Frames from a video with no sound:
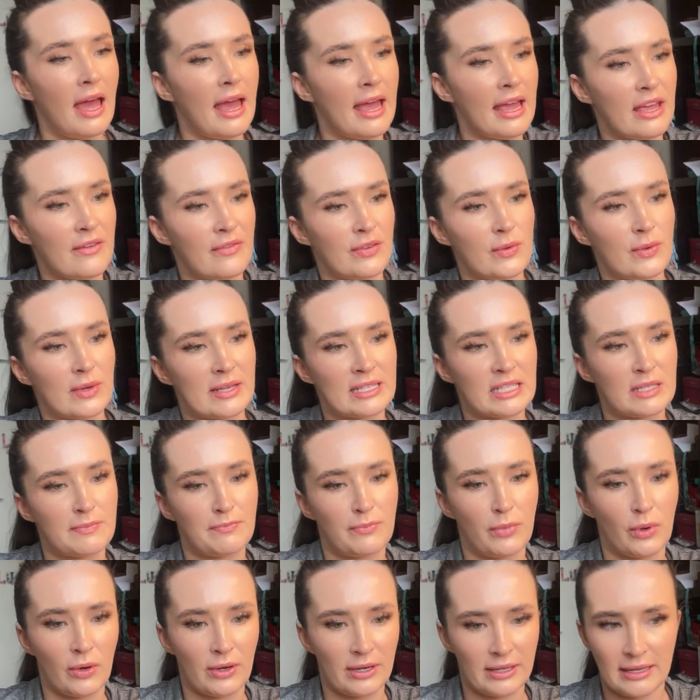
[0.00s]
If you
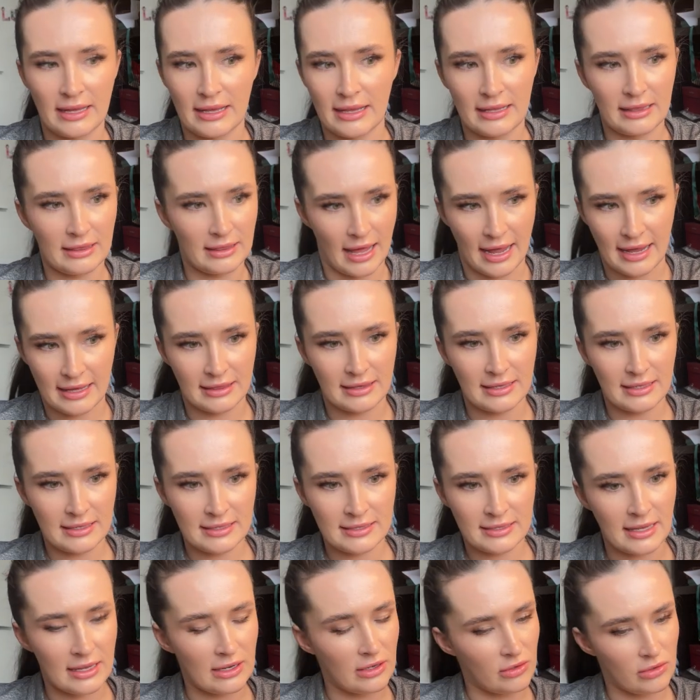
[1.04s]
export it like
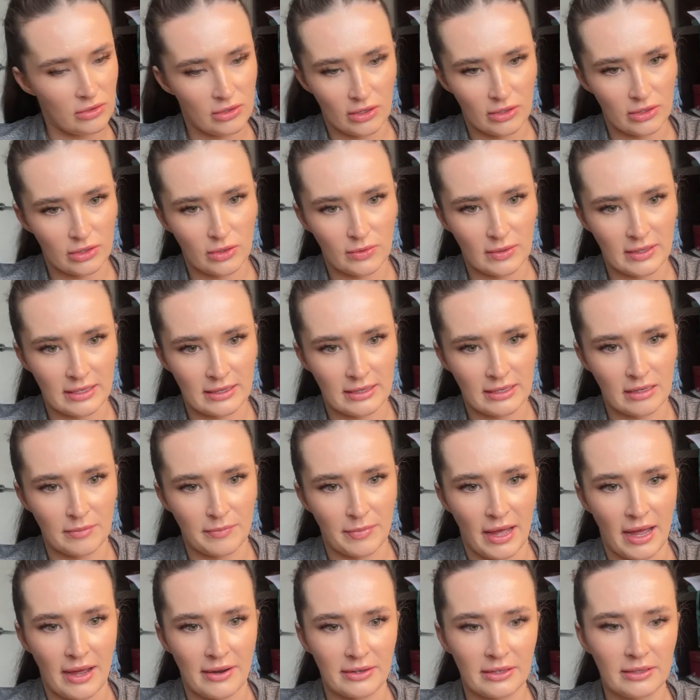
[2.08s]
this and you don't do anything
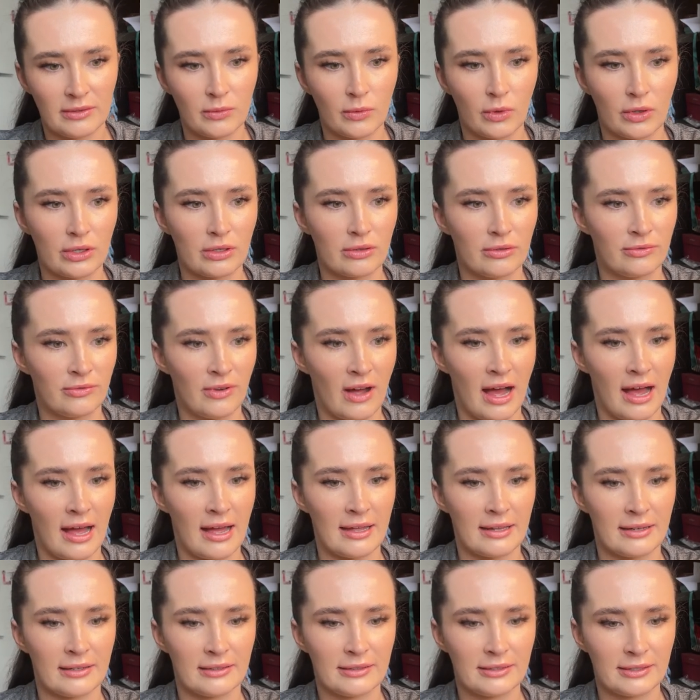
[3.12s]
about it, what you'll
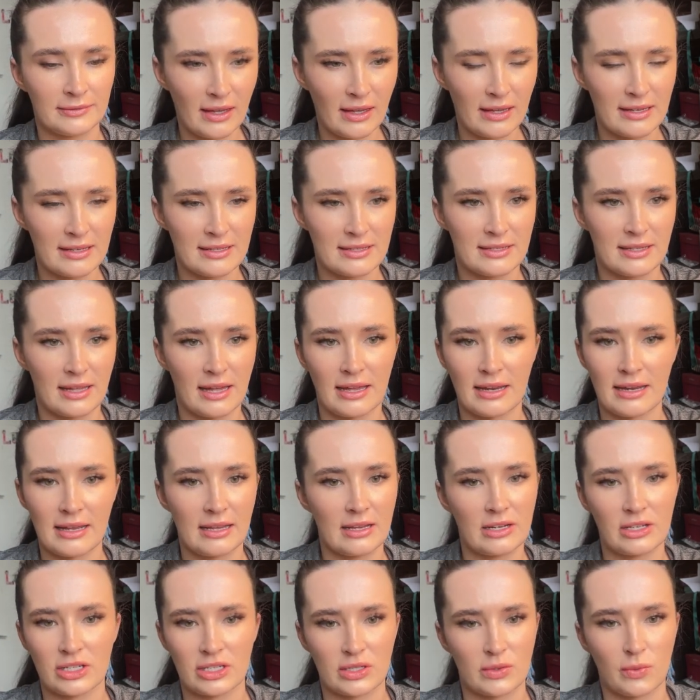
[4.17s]
find is that
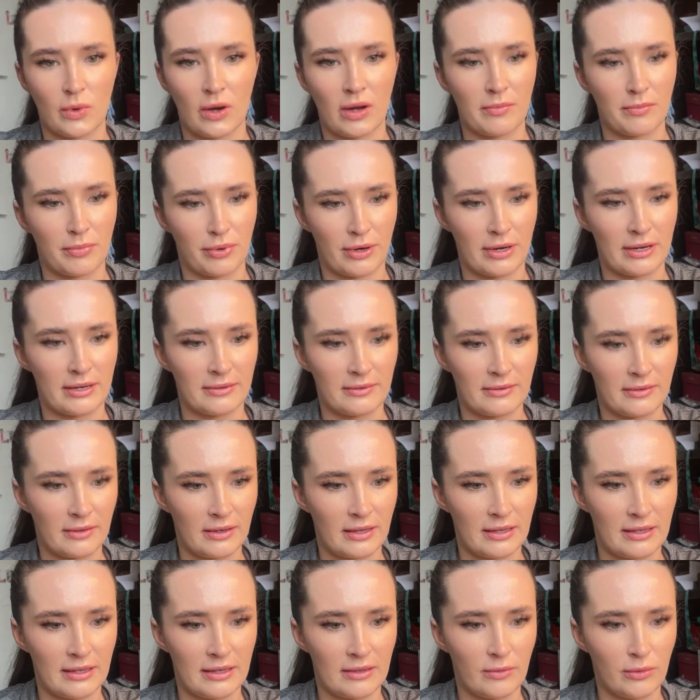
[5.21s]
it just won't print.
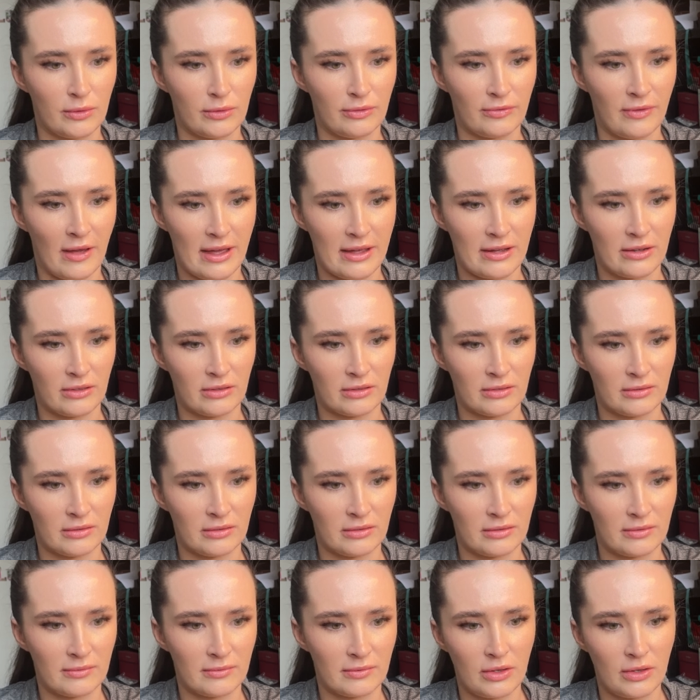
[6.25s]
It will fail.
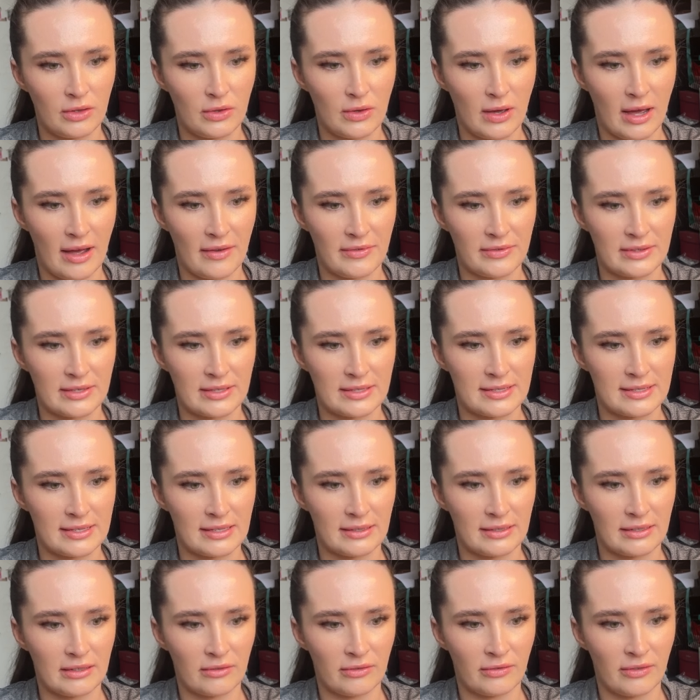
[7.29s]
You have to
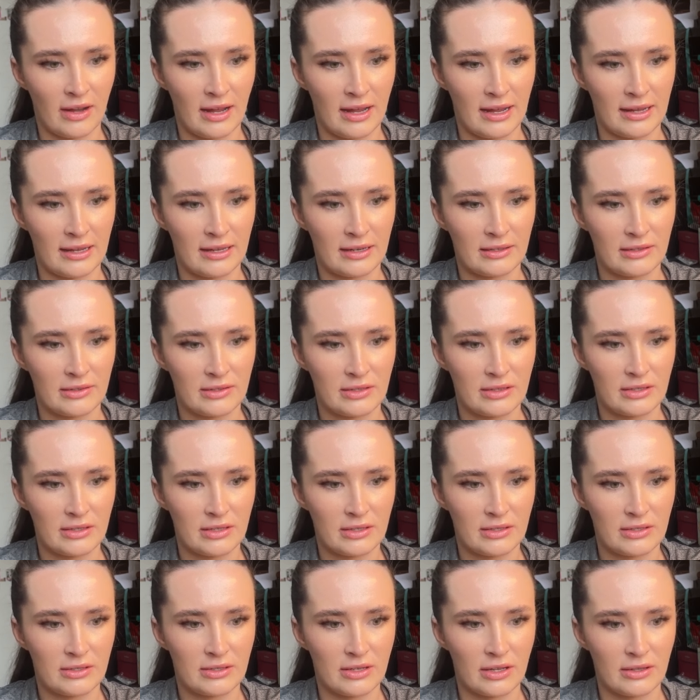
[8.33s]
solidify it
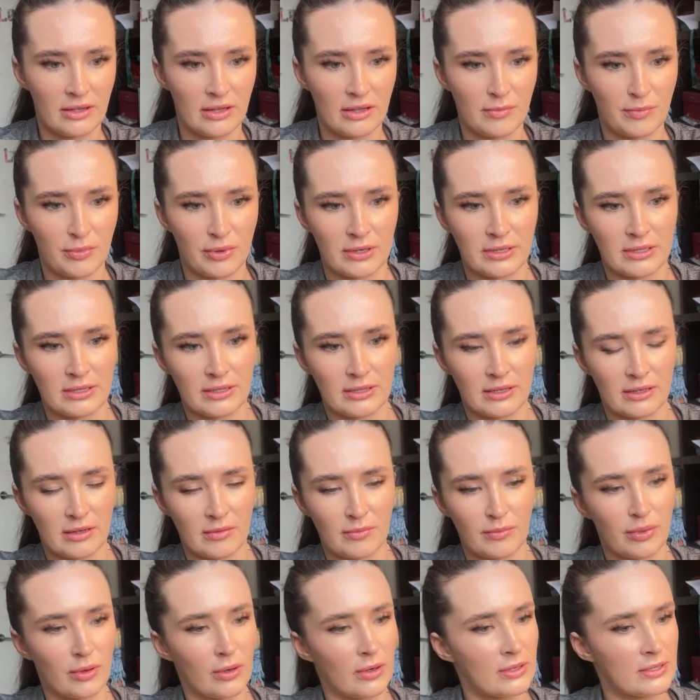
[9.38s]
so that the printer can
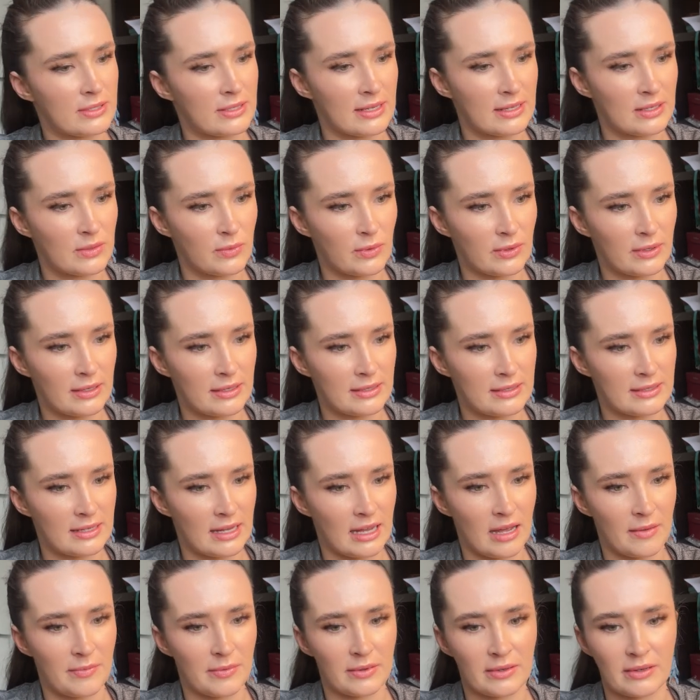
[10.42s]
process what needs to
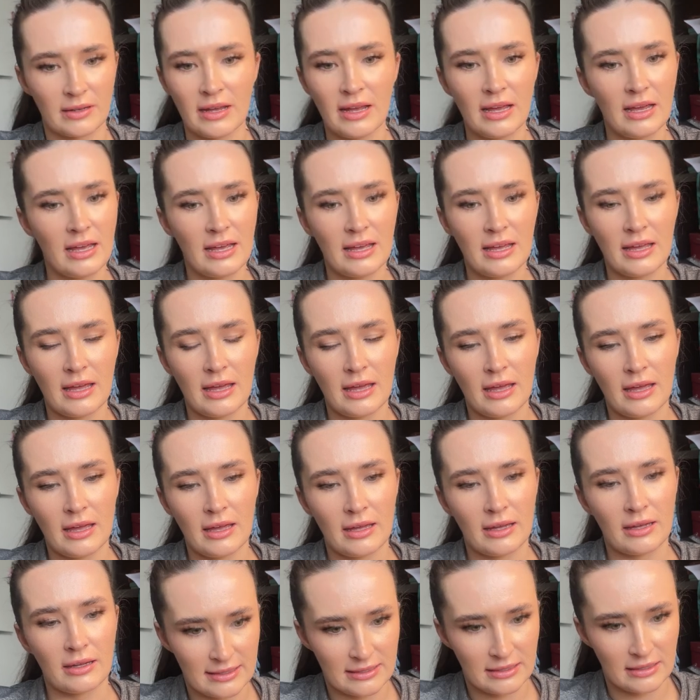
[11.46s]
happen.
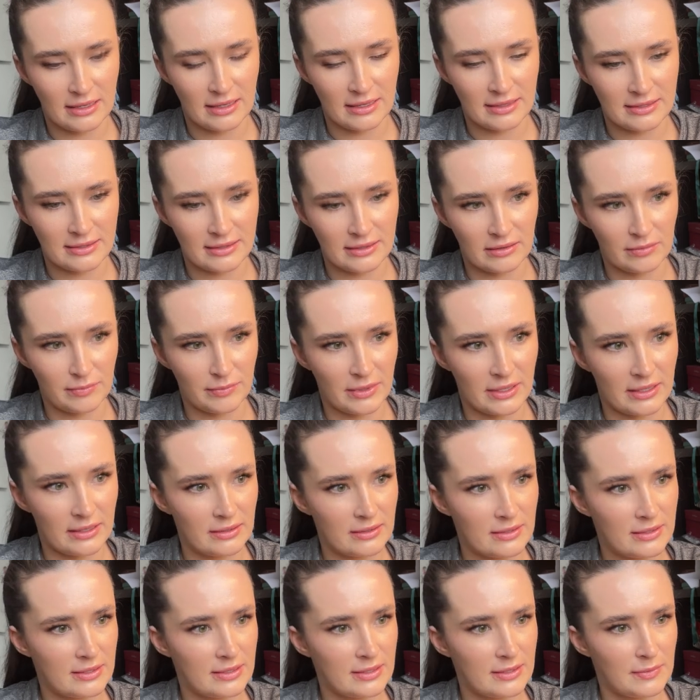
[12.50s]
These last little
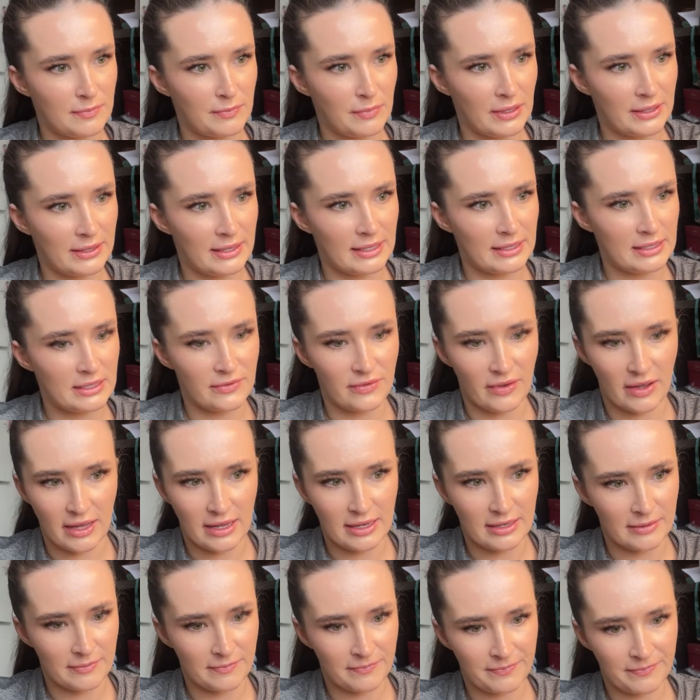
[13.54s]
bits, but that's
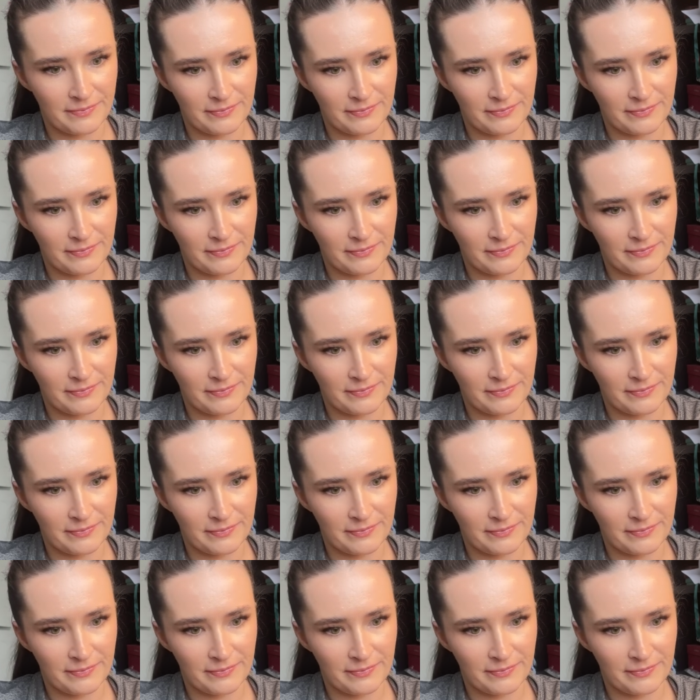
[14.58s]
fine.